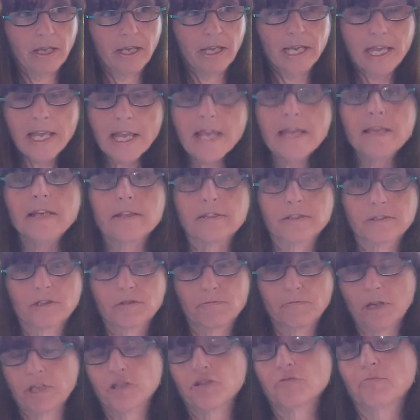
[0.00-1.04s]
He
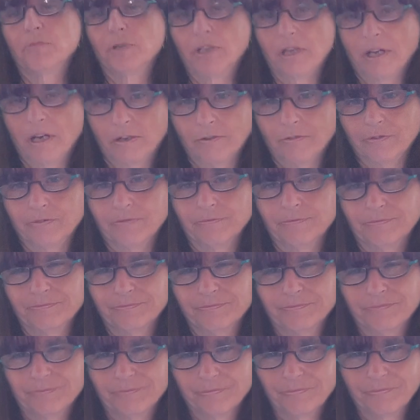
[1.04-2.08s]
smashed me down
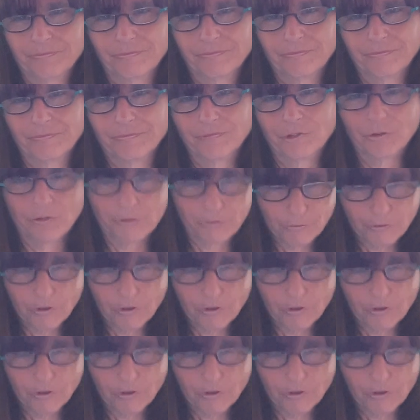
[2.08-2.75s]
to the